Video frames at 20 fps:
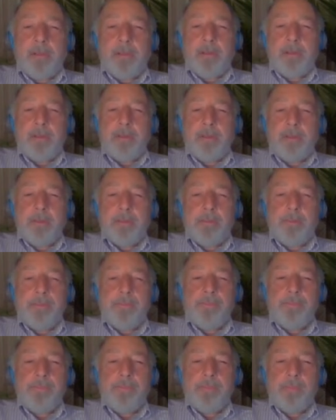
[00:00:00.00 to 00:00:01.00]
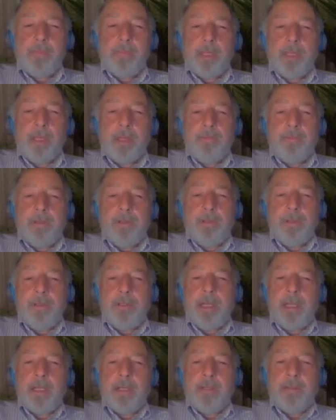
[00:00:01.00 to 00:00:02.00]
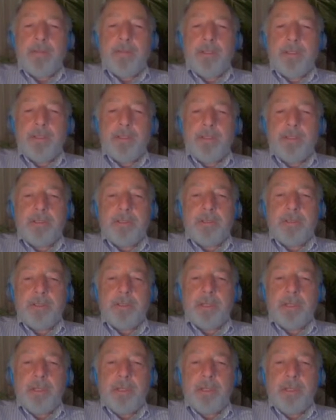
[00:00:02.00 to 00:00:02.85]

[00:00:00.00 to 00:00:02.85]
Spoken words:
use. If a new data source,